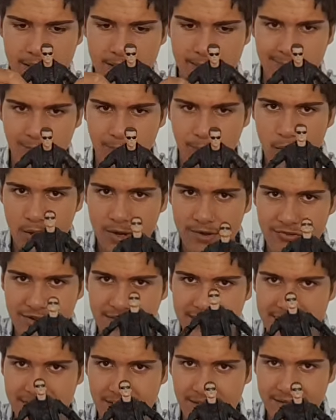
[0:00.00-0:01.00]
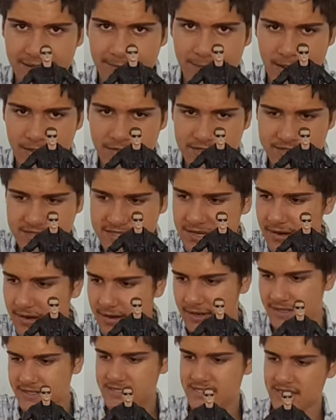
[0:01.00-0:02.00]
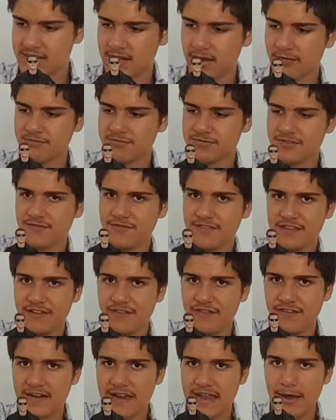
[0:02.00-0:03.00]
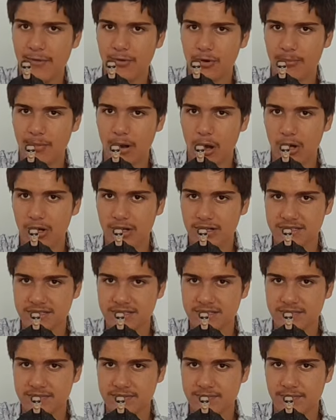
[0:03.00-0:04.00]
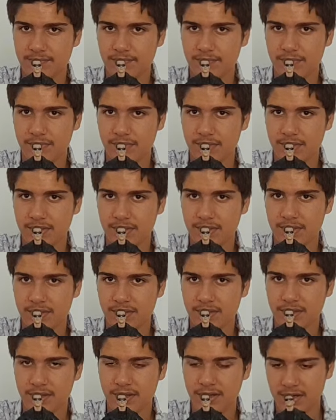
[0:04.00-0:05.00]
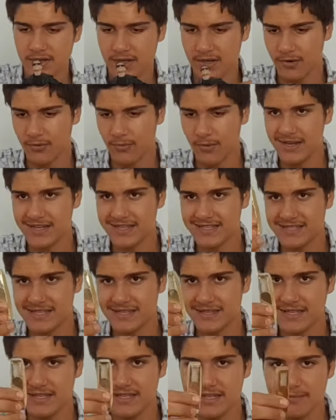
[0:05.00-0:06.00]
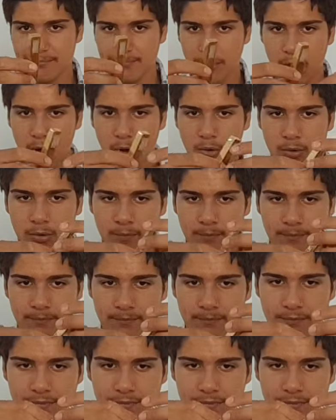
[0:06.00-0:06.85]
But what I really like about this guy is he comes with the flower box. You know, when he's in the mall,